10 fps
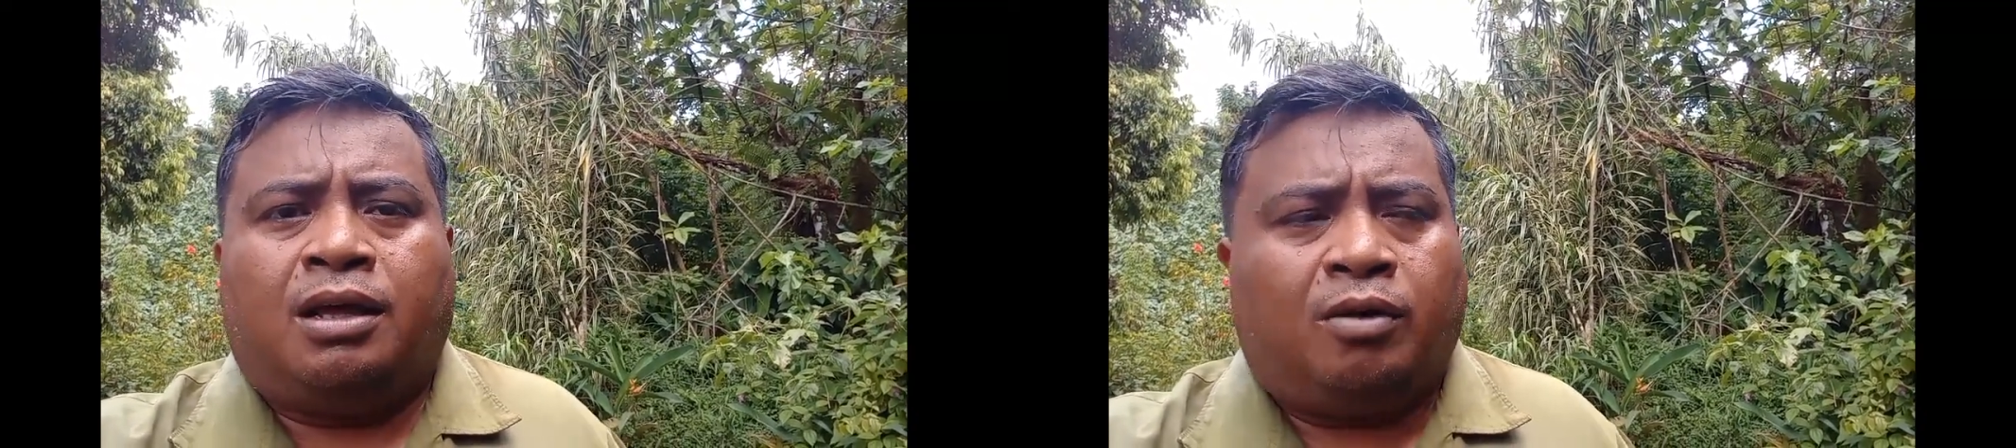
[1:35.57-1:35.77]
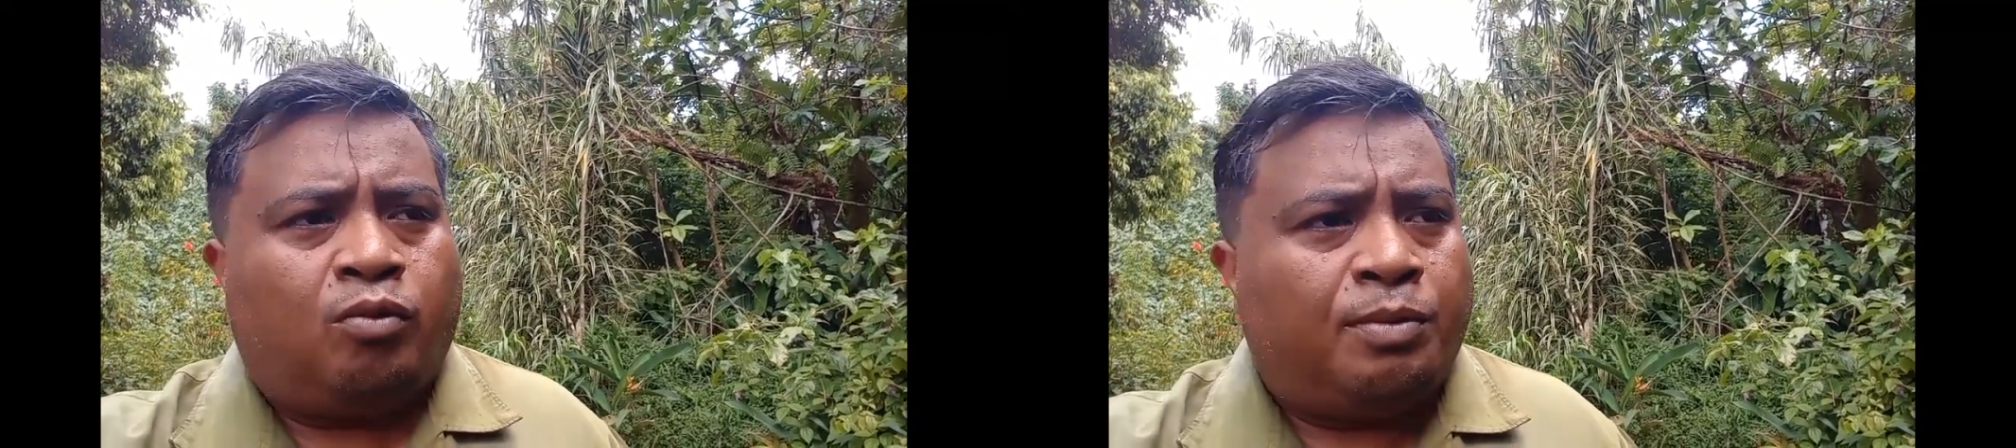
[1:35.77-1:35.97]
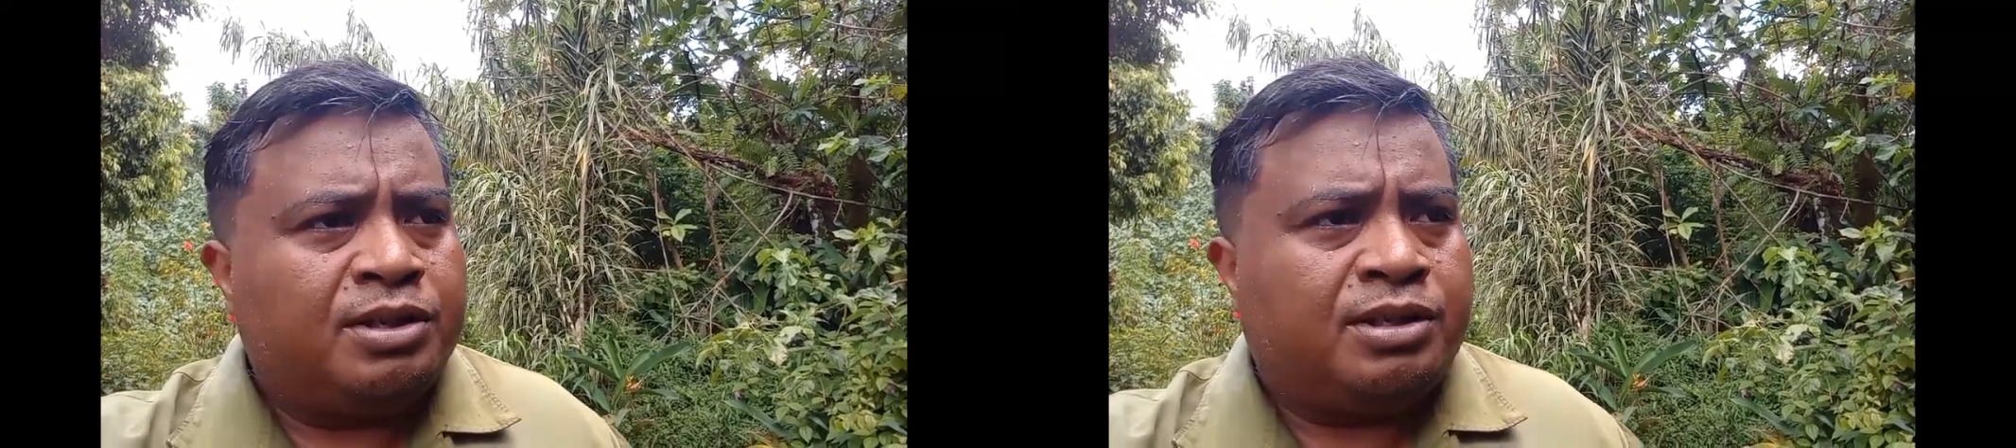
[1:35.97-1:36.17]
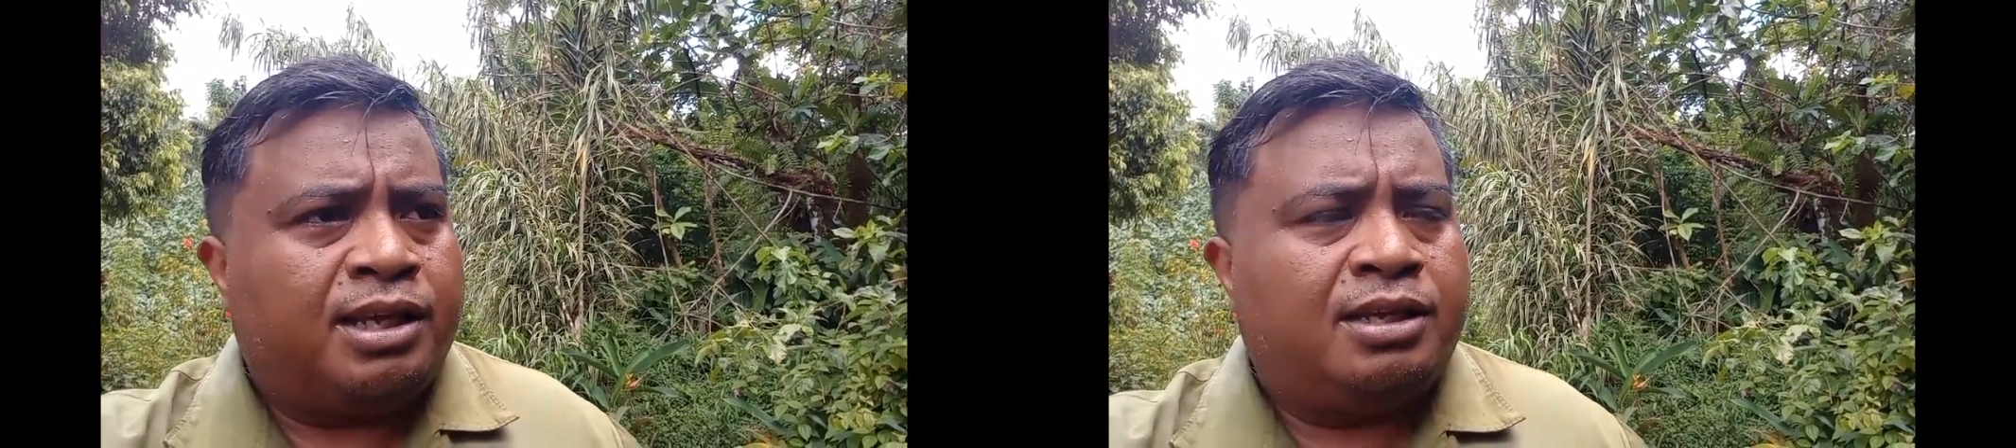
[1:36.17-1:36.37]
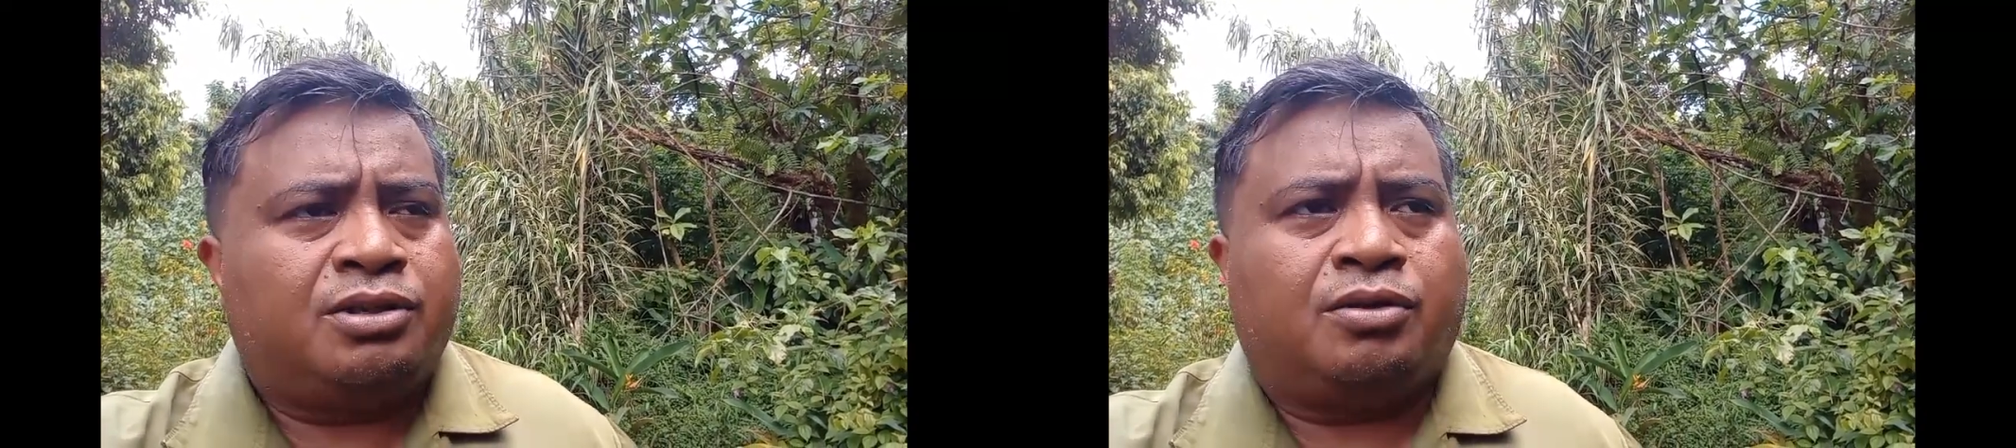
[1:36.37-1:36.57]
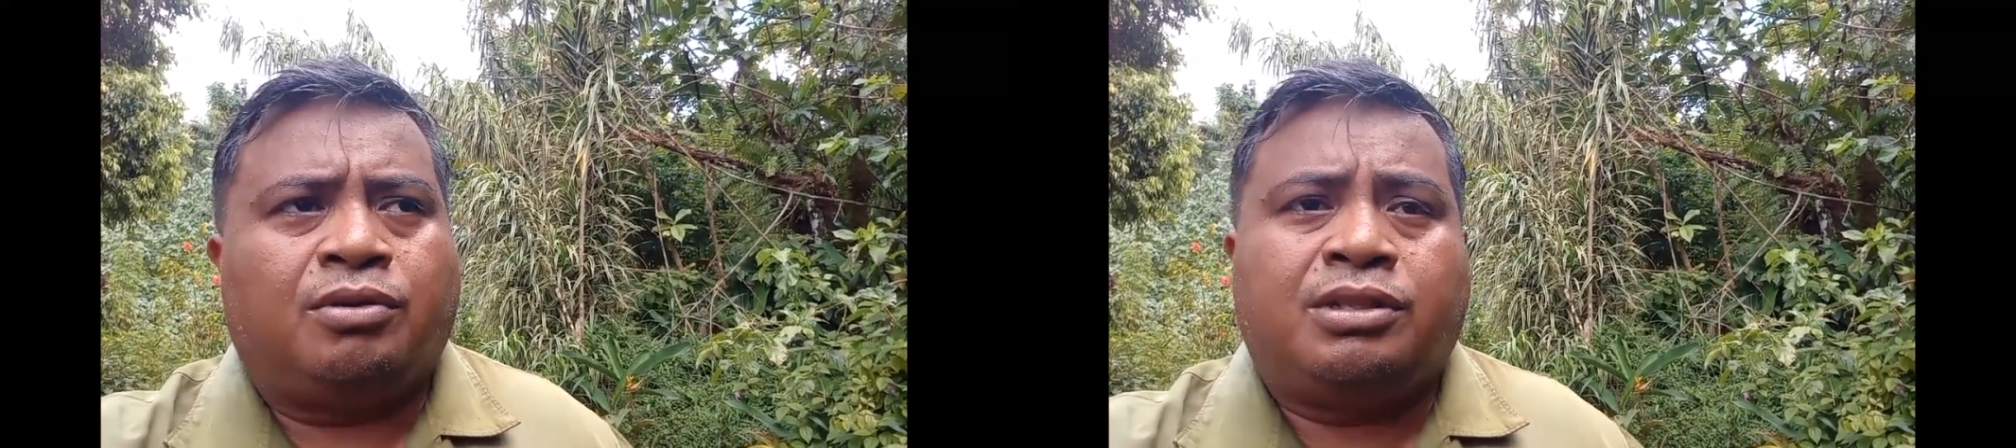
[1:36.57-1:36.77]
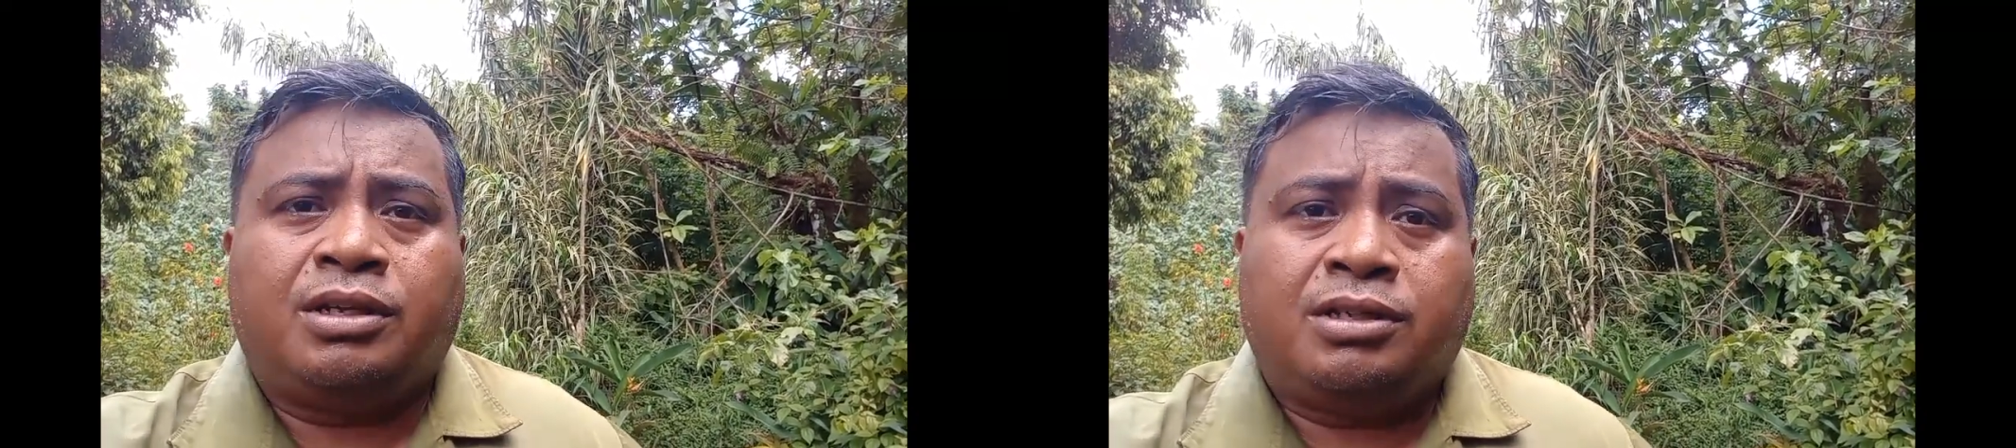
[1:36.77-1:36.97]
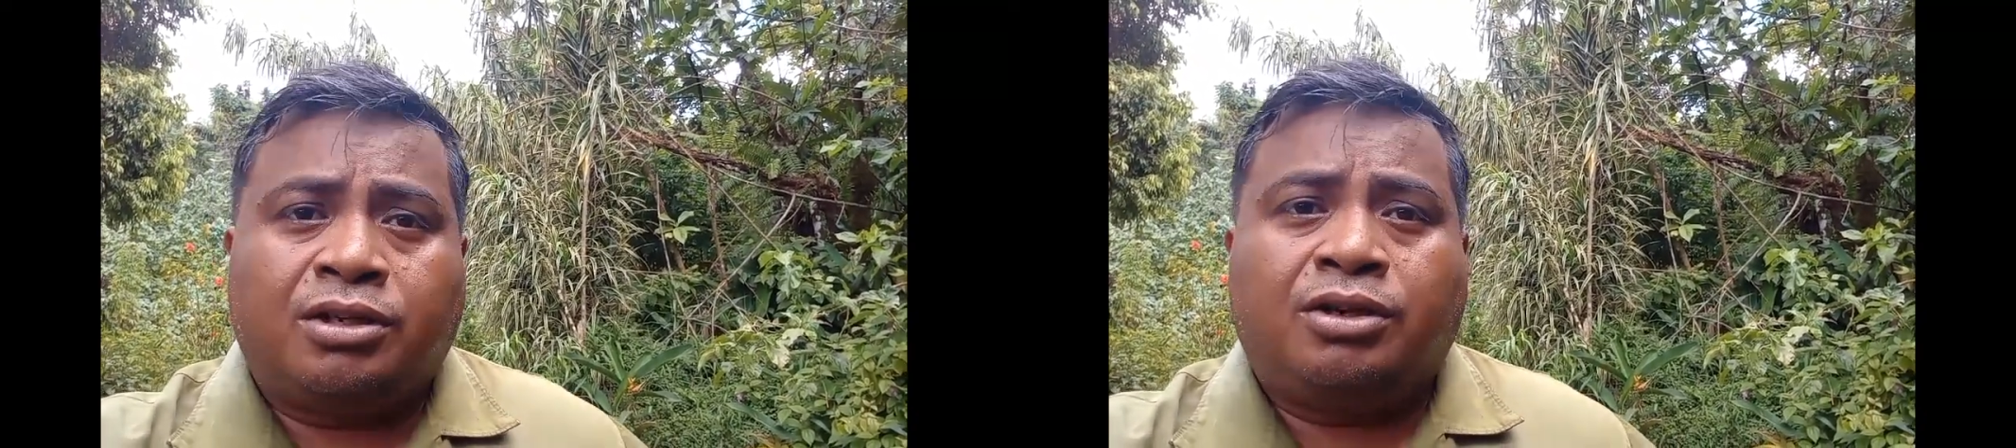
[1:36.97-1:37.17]
Uh, women's Day, so it's
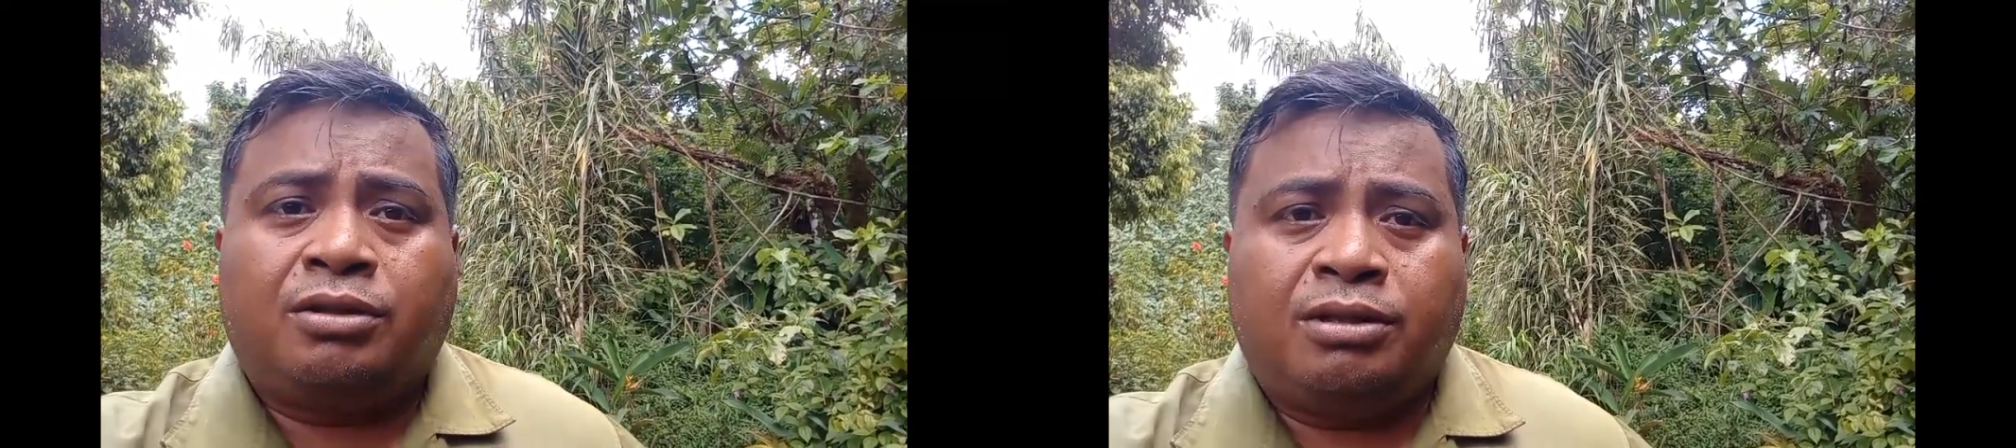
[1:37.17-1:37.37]
it's a good